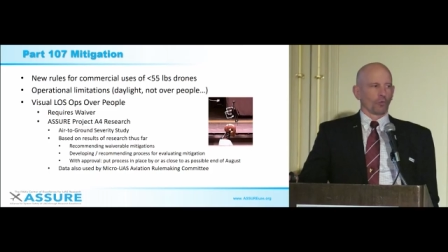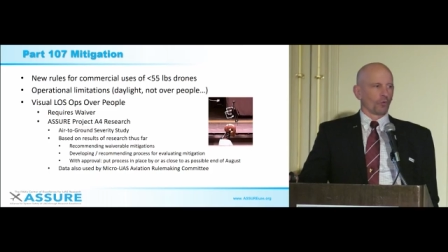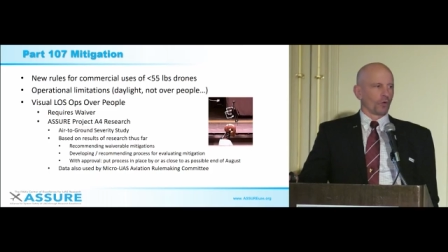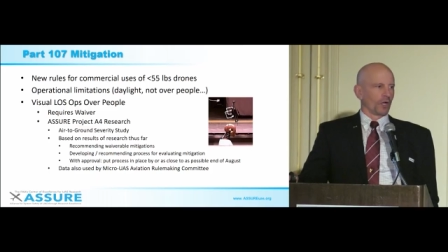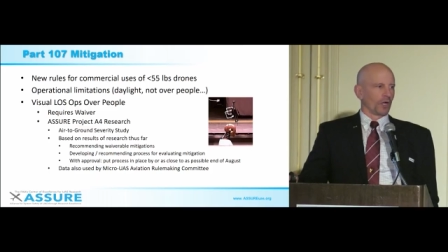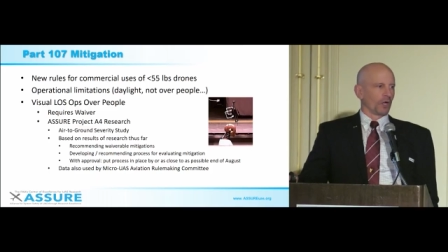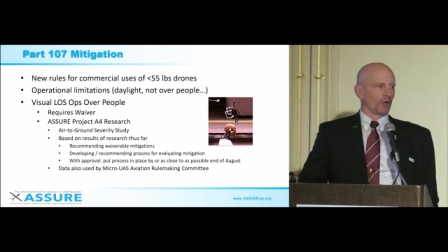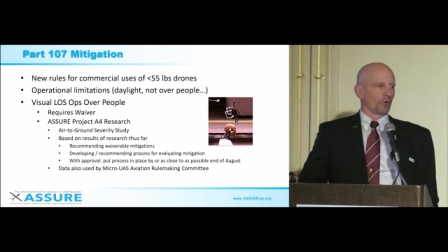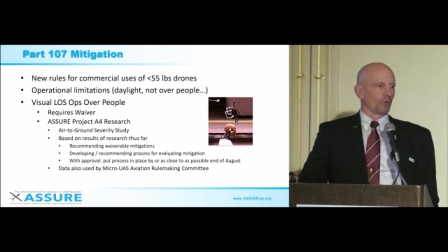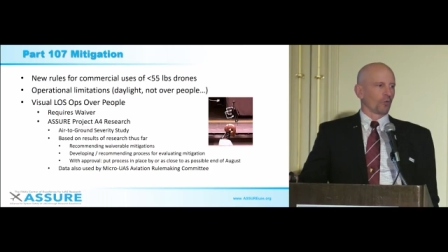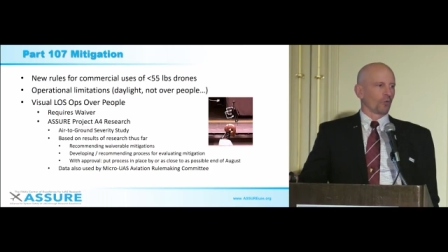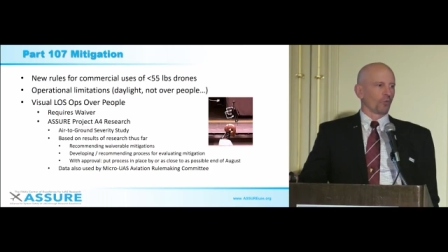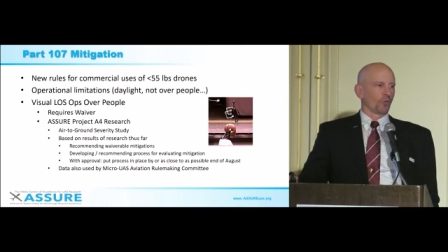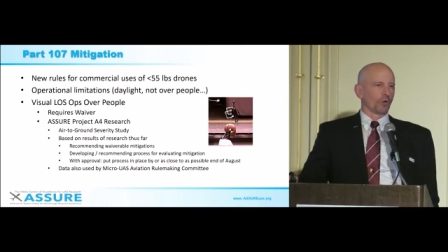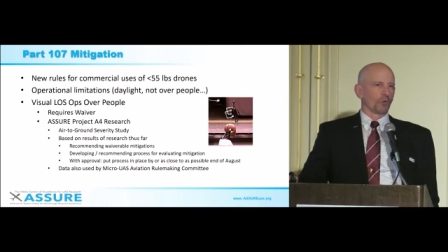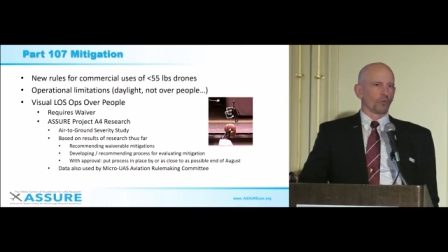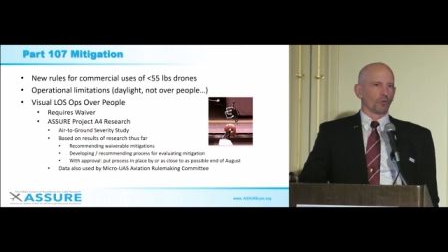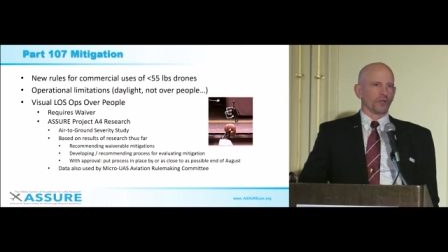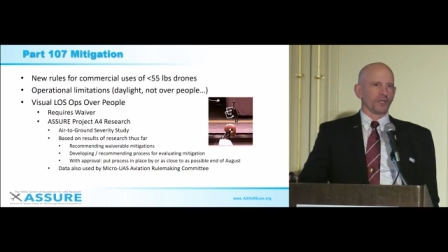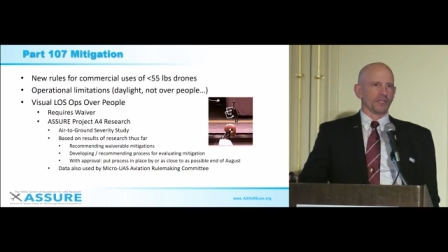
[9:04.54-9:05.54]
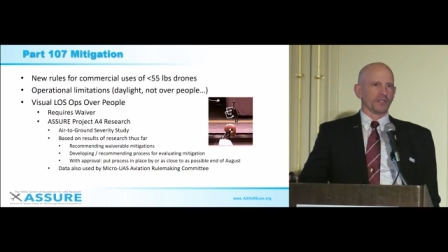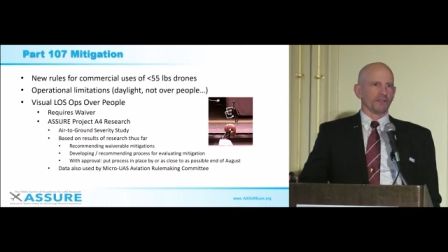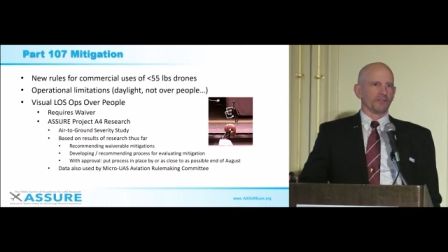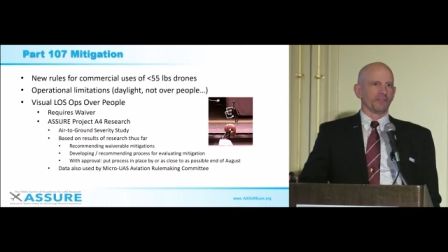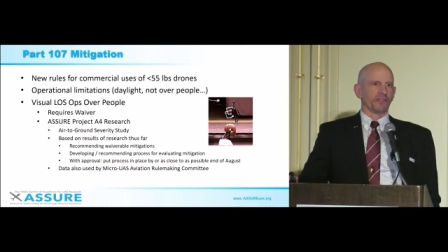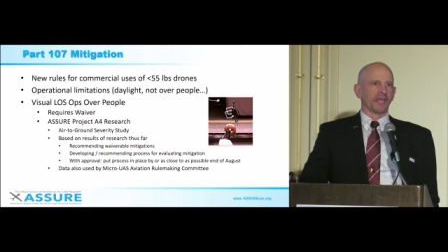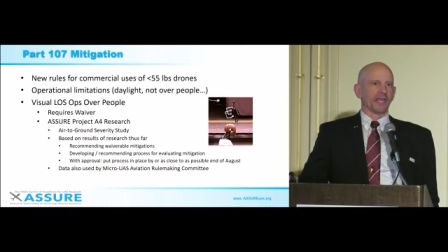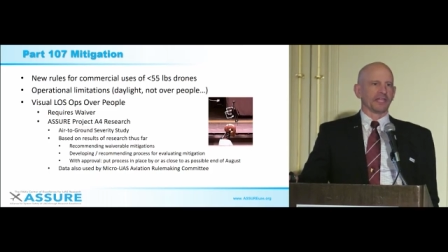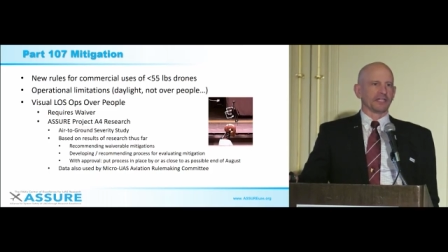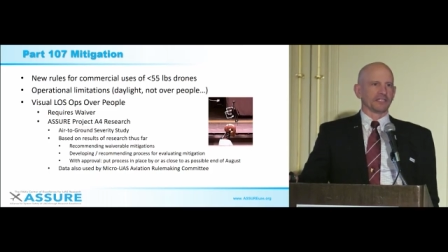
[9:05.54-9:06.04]
Well, what we
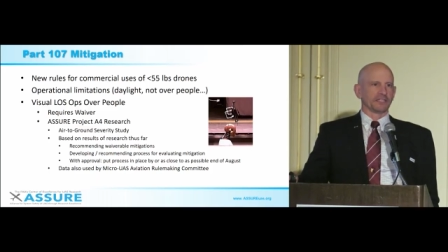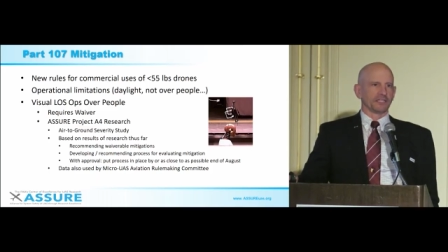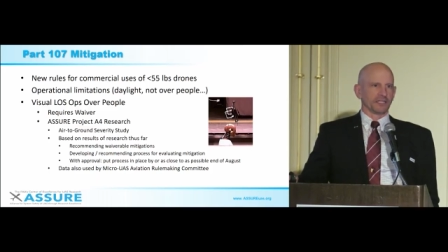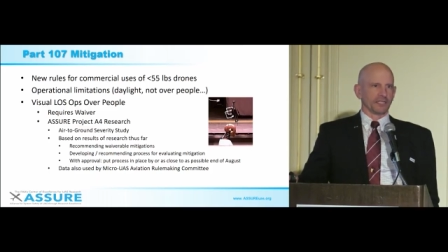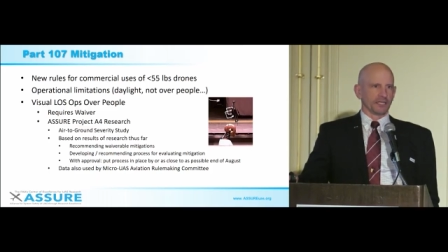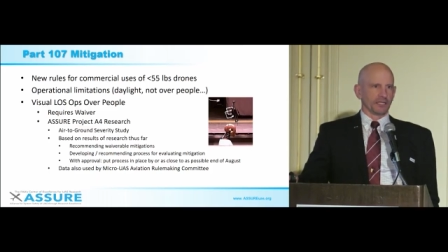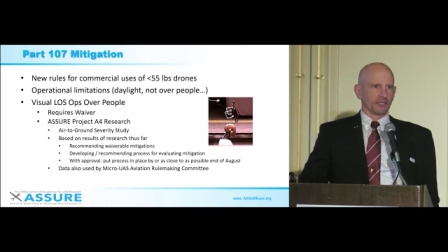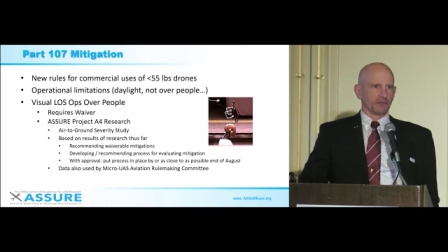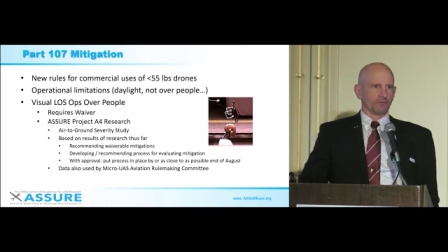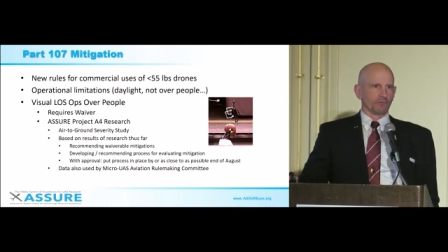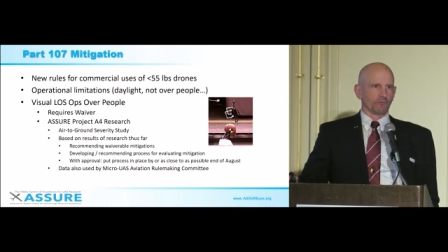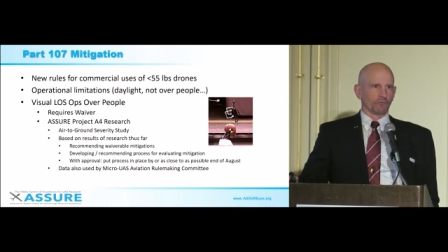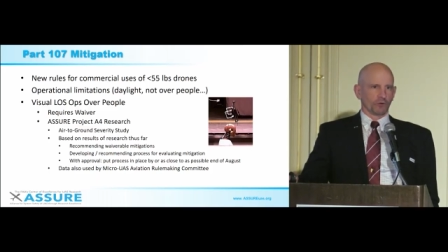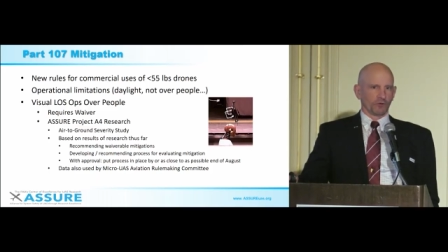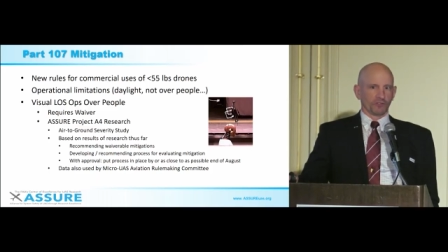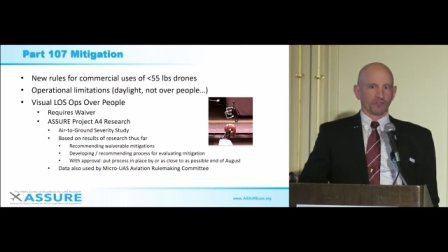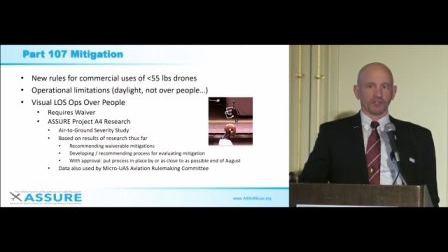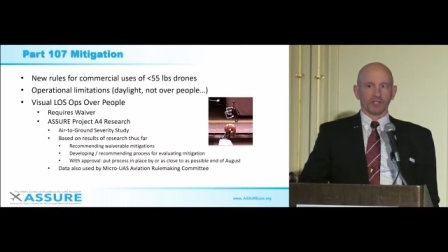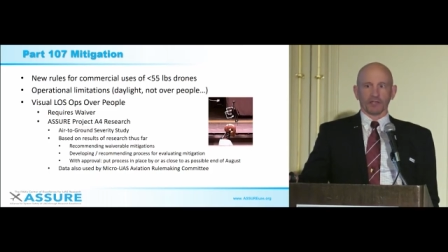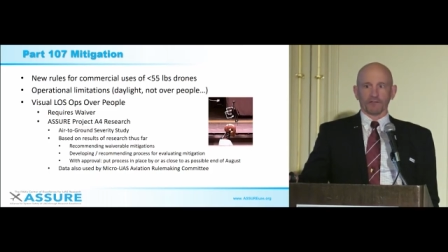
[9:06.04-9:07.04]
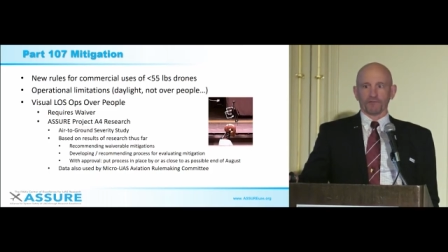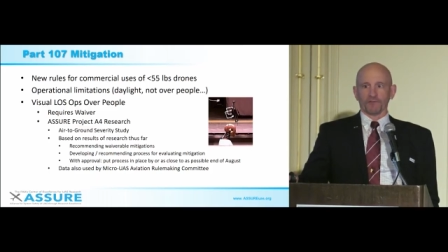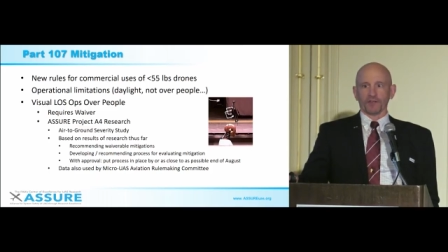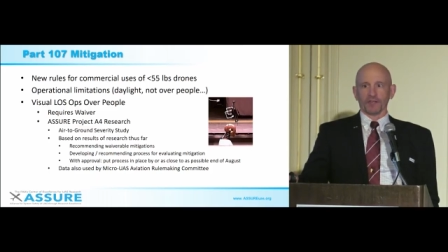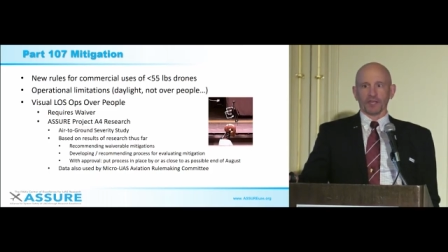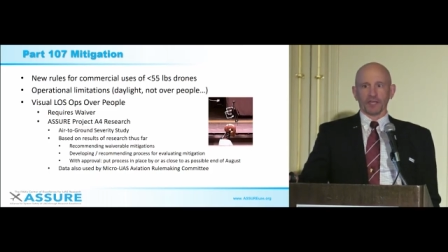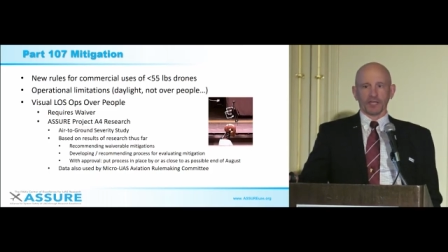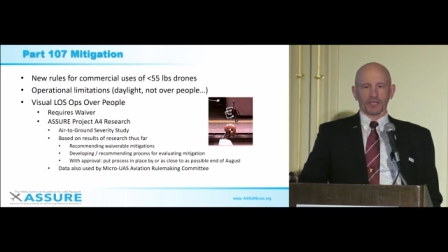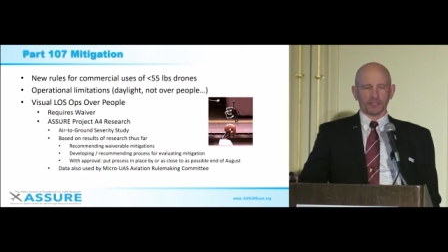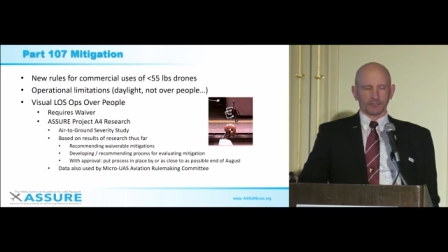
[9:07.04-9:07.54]
then did with the F
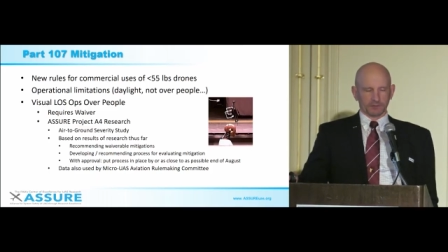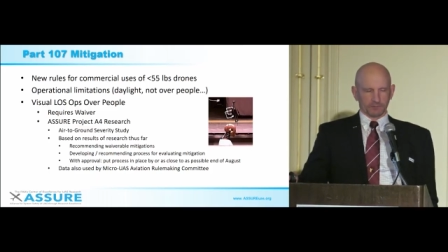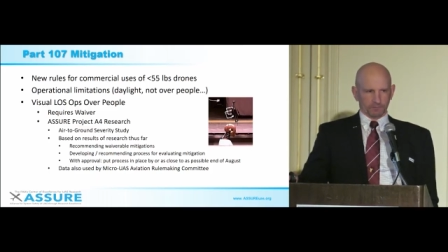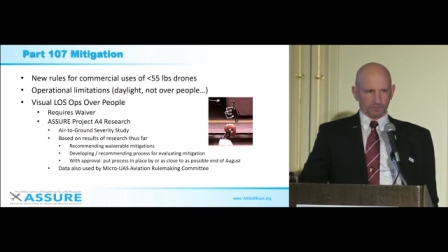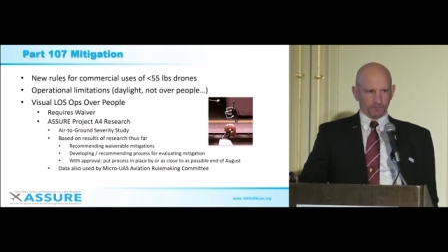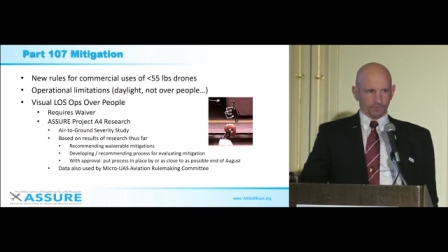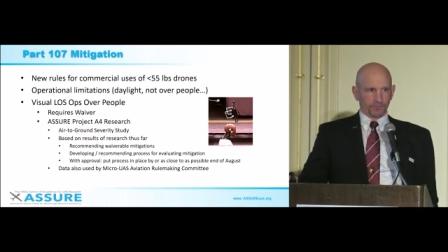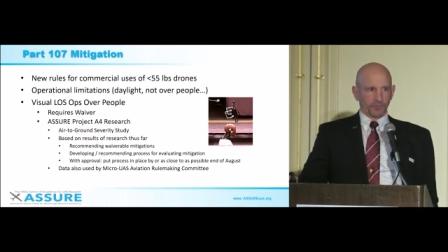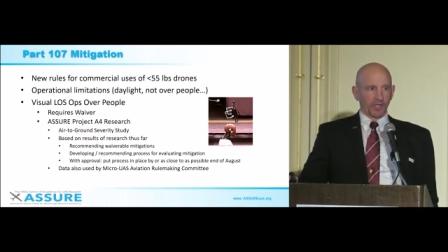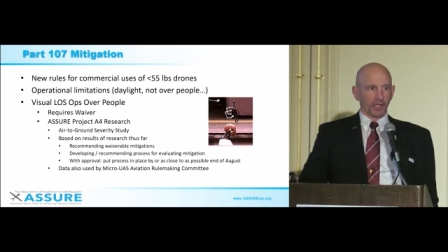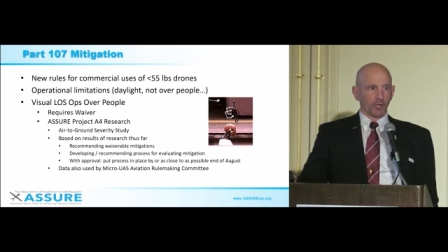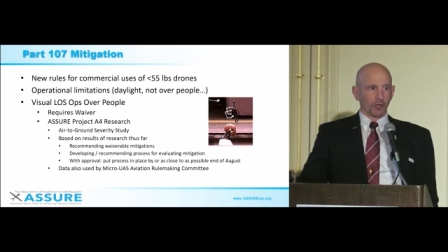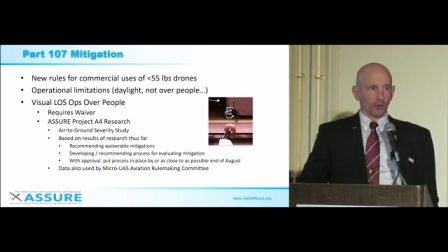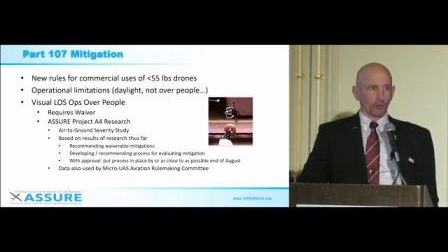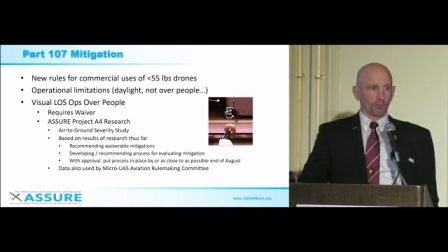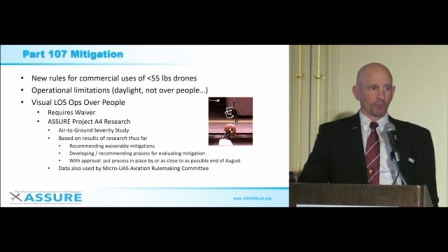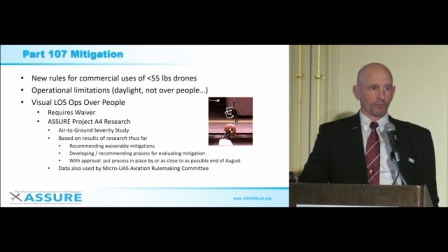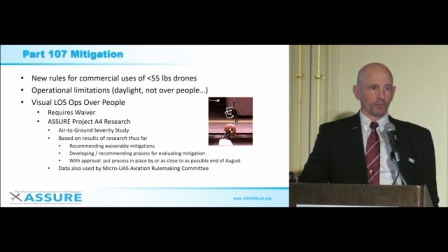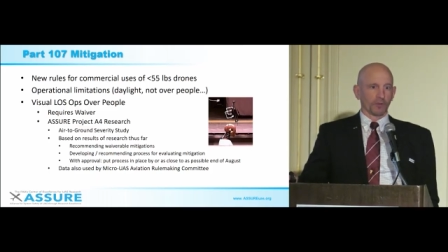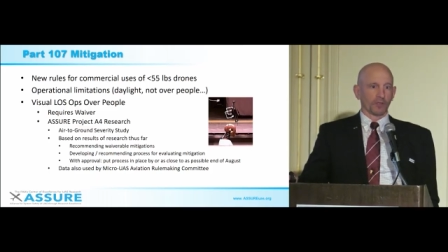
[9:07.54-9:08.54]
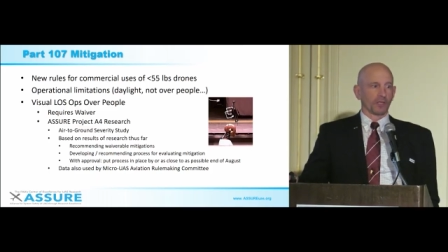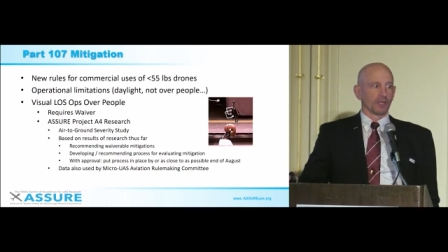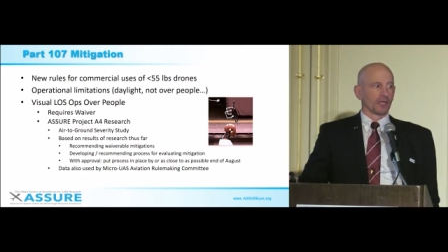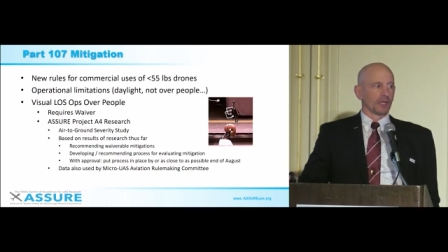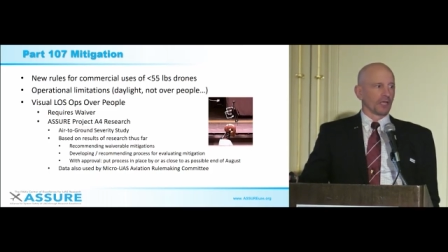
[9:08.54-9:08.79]
A A's help,